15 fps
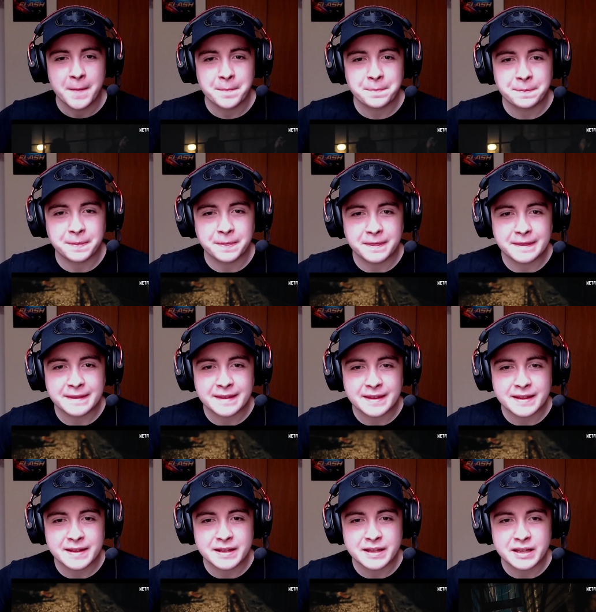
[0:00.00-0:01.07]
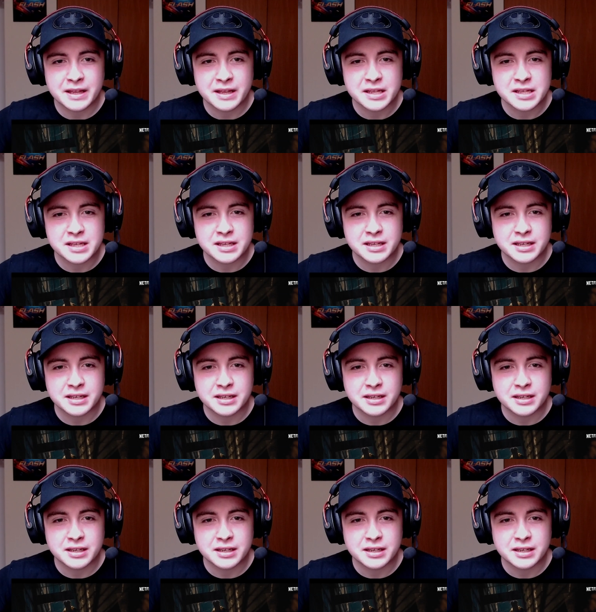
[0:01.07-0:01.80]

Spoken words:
Nobody speaks.